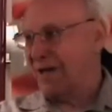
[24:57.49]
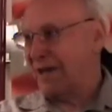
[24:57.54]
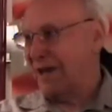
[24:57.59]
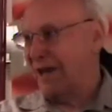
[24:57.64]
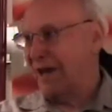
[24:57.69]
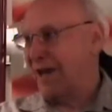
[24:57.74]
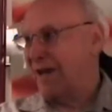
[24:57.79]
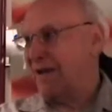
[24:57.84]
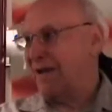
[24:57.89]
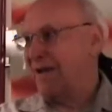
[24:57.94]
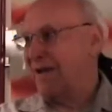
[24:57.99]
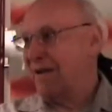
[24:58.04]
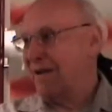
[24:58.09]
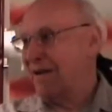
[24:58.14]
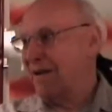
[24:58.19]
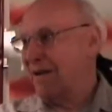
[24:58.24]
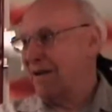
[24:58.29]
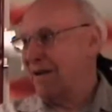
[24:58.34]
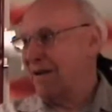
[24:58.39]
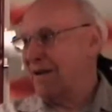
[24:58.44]
that.
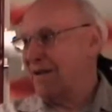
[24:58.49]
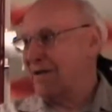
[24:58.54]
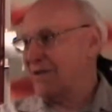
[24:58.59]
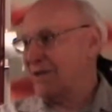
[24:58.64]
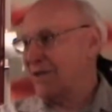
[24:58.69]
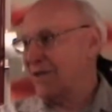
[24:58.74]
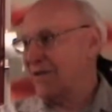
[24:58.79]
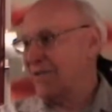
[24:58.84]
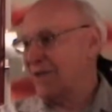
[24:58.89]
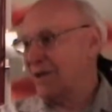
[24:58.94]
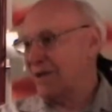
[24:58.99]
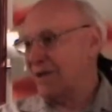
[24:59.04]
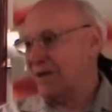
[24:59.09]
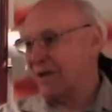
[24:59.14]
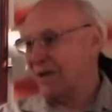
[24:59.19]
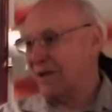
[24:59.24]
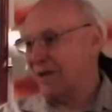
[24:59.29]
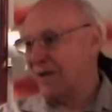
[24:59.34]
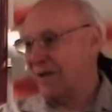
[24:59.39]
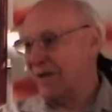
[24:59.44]
So that uh,